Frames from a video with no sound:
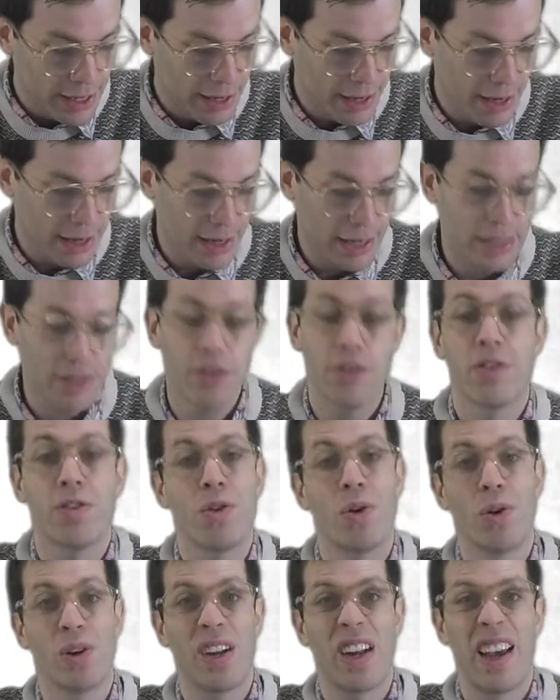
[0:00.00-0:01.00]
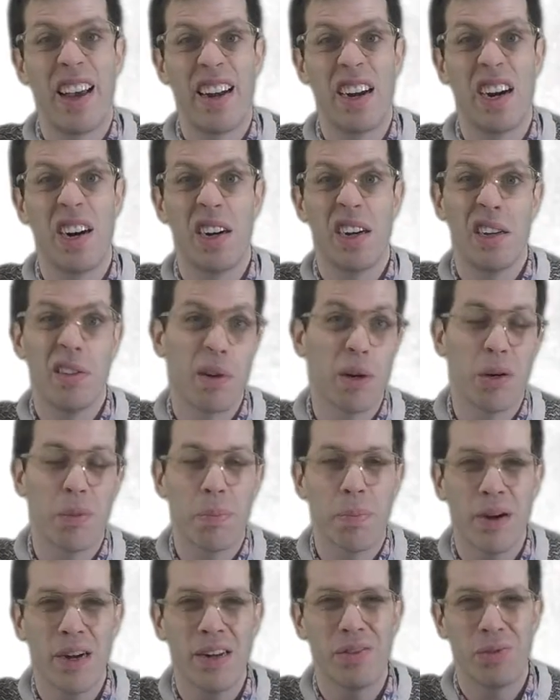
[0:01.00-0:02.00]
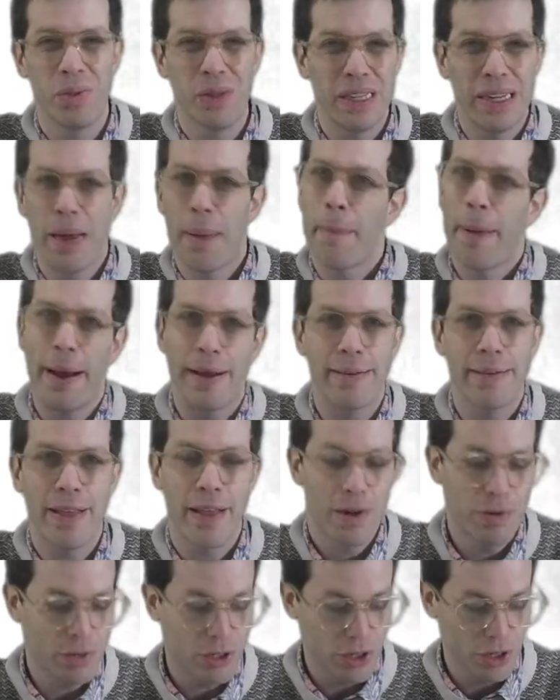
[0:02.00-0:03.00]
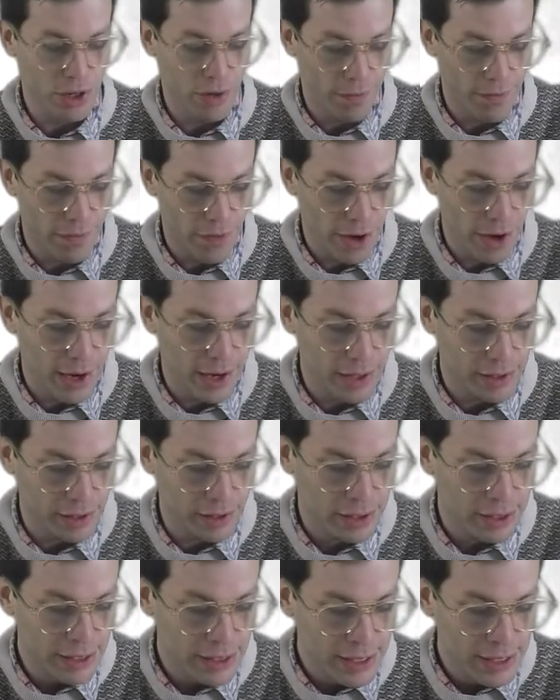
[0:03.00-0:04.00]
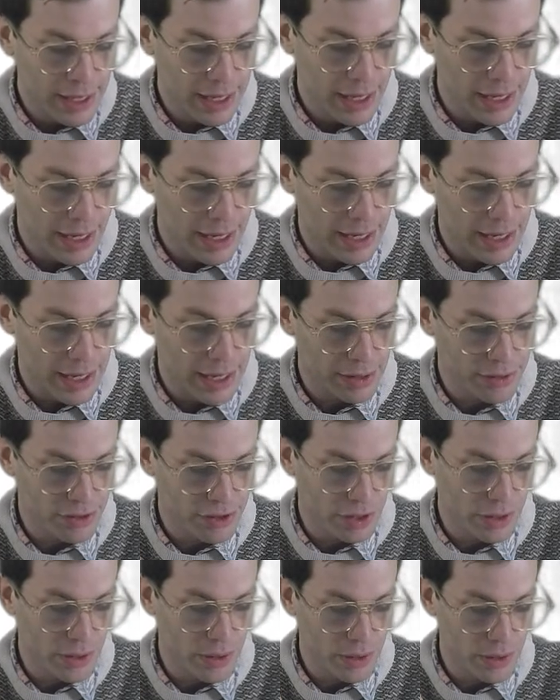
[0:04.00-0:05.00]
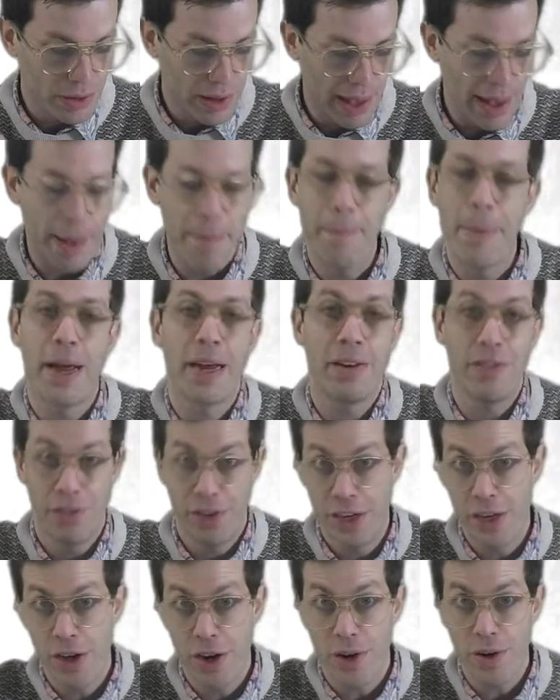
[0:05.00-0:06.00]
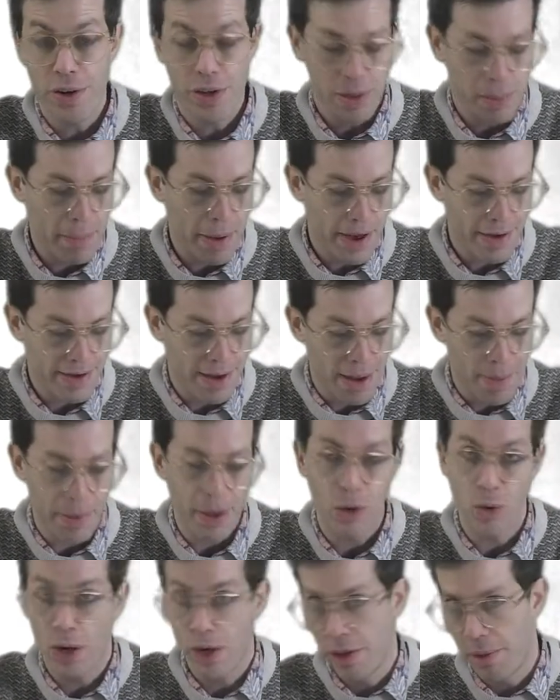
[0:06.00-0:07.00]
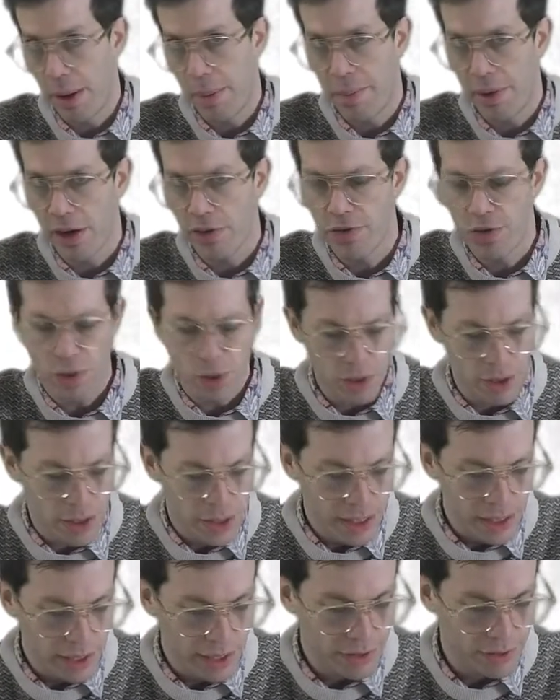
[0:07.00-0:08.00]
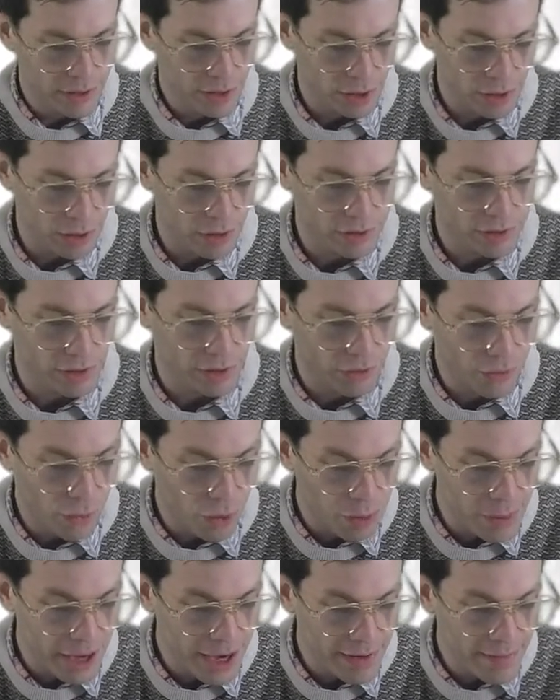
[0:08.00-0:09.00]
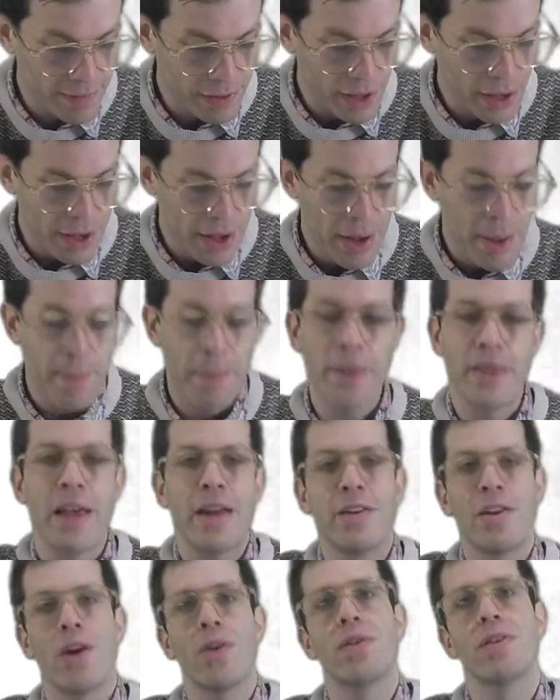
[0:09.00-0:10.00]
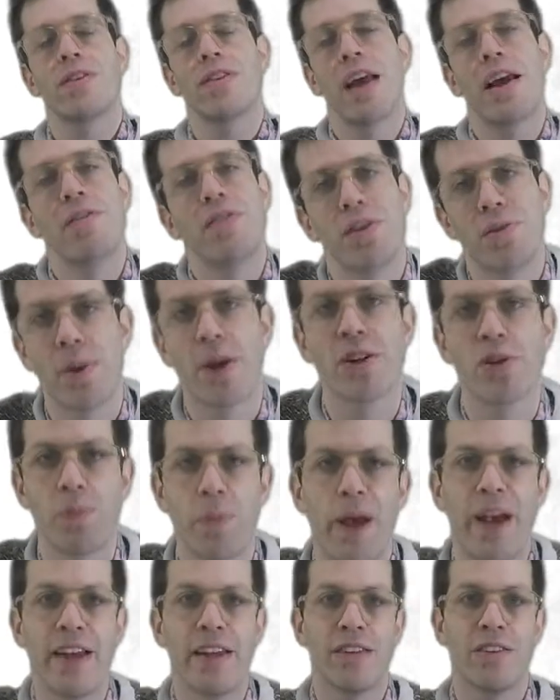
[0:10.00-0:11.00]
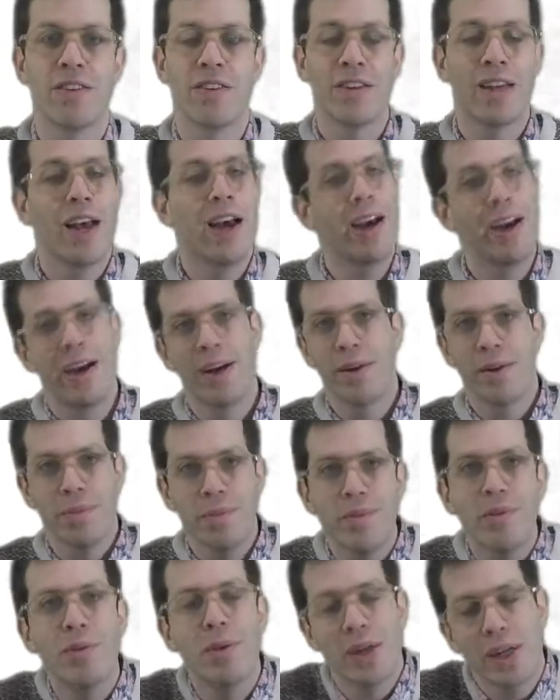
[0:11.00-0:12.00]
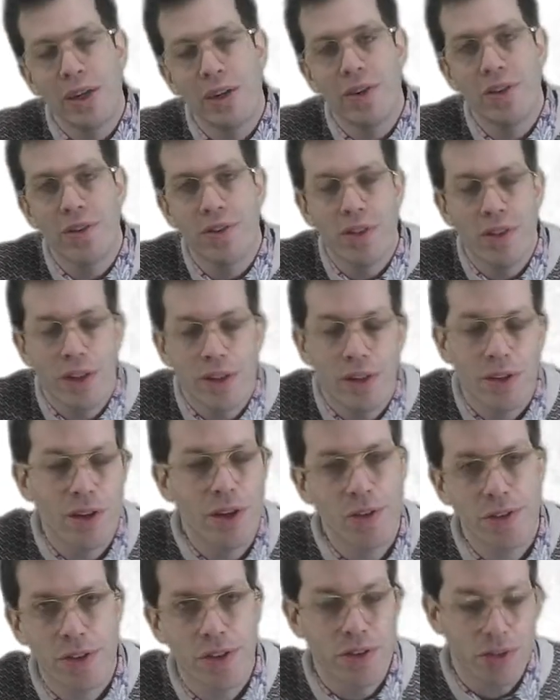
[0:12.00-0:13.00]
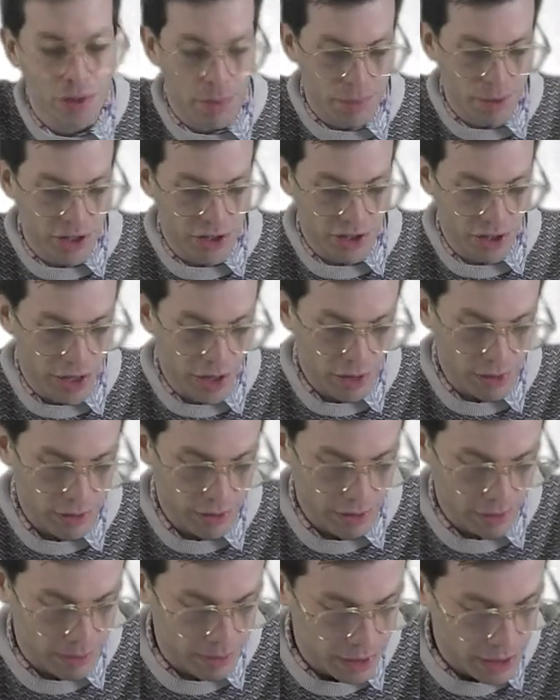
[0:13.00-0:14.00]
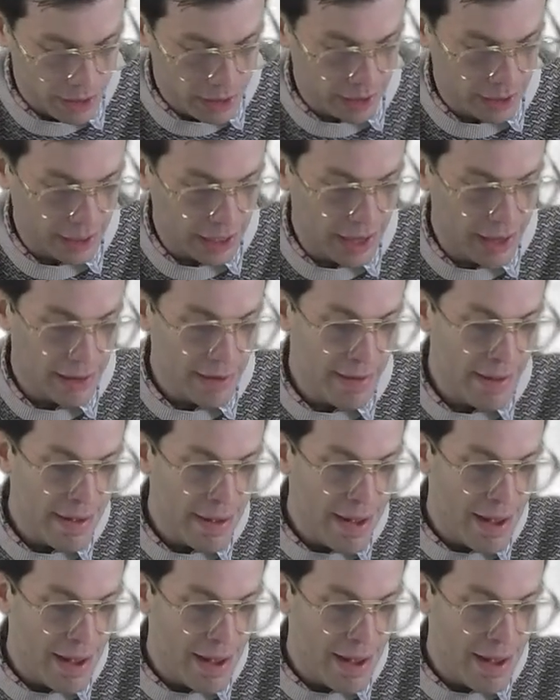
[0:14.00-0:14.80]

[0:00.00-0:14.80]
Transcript: It's stored later. When compressed, we can get back to that original file. So MPEG video compared to MPEG-1 and MPEG-4 is a lossless format, but they don't save as much space. We use the lossless compression algorithm, okay?